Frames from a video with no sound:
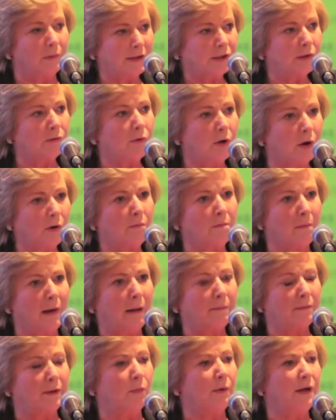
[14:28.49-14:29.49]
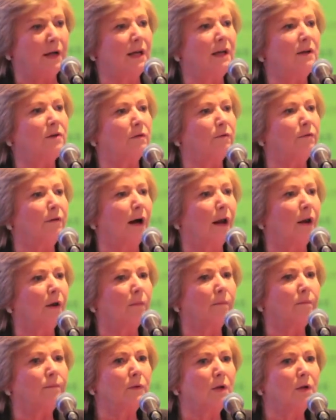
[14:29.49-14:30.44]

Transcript: is a roadmap that we need to follow.